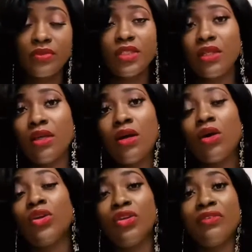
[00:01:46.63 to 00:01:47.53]
on your
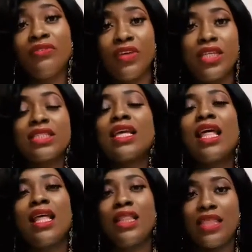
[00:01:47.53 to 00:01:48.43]
feet,
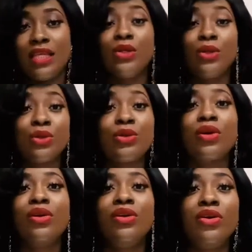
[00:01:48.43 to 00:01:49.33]
then look
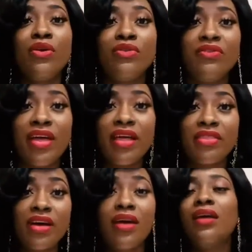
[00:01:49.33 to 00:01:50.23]
no further.
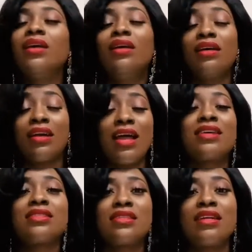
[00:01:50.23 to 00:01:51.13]
Clarks is
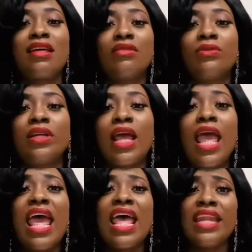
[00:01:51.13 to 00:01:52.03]
another one.
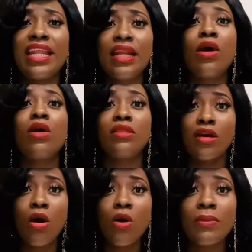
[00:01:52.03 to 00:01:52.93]
And then the
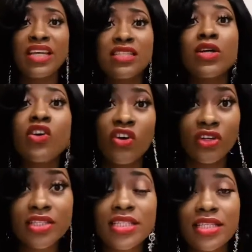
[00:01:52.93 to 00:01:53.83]
almighty Crocs.
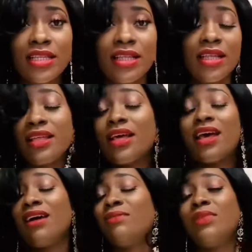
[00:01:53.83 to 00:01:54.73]
I
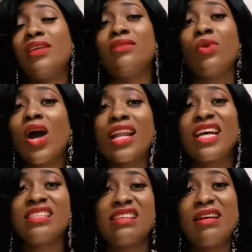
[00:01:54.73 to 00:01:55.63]
mean, what can I say
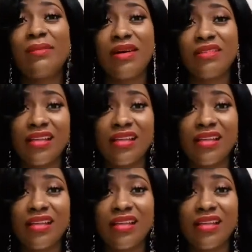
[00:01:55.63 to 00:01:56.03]
about that?